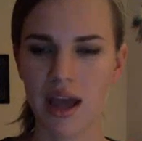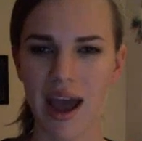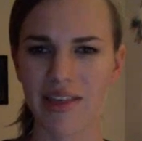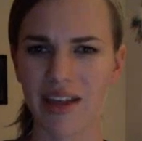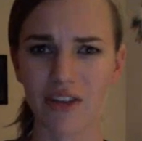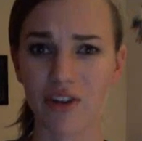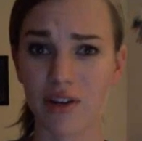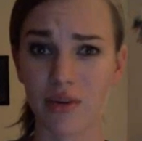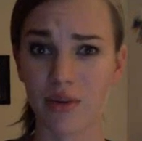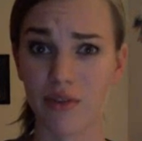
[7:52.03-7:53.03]
think I
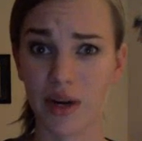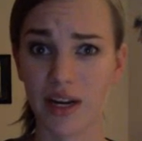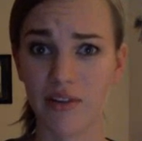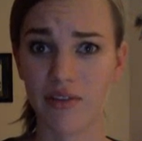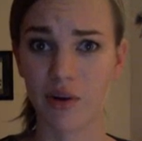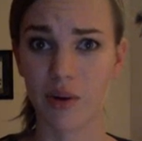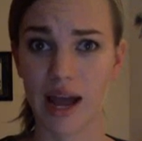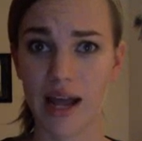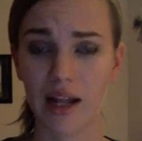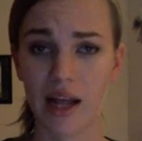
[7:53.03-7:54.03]
tried to avoid it for a
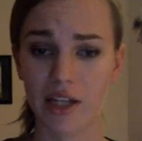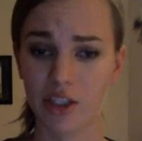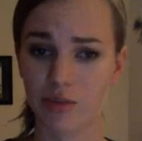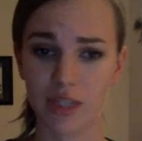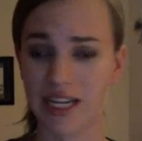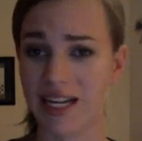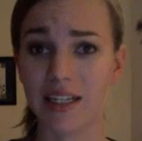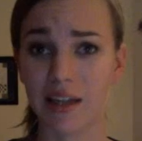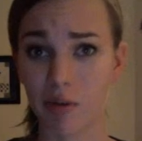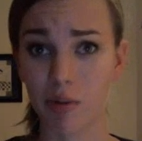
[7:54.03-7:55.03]
while. I just pretended I
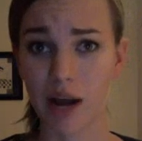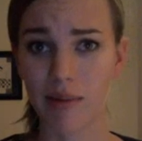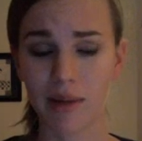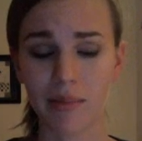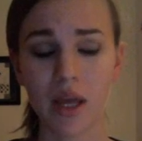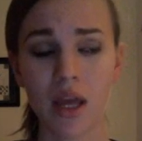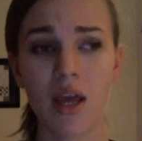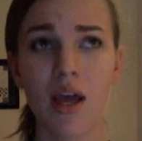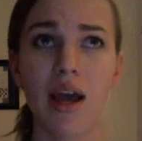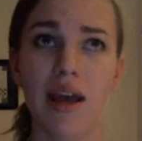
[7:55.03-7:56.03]
didn't have a problem,
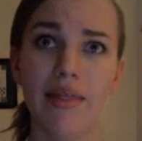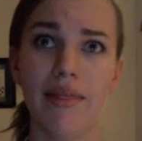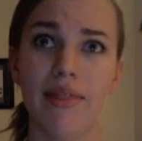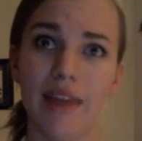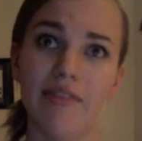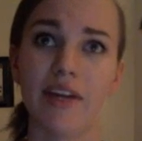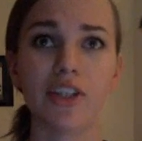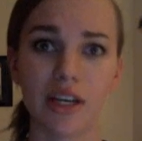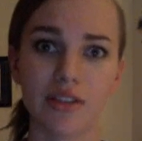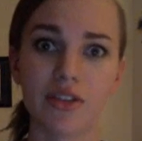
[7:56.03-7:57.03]
and then
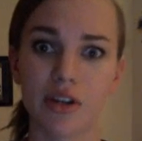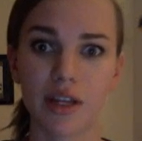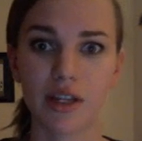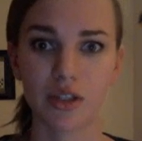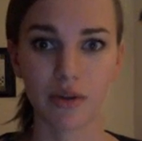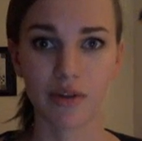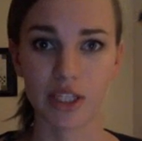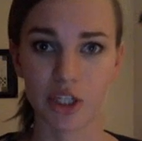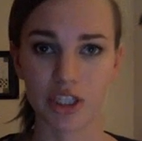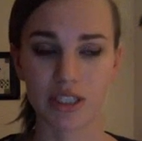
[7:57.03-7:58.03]
eventually I started like doing
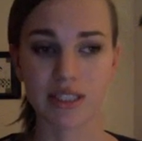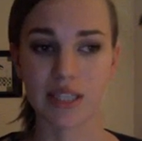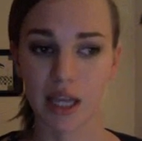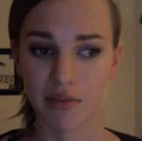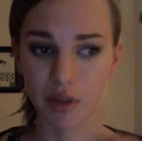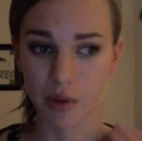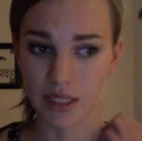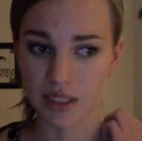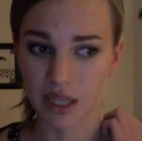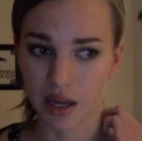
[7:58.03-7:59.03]
research and seeing if there
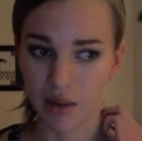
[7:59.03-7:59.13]
was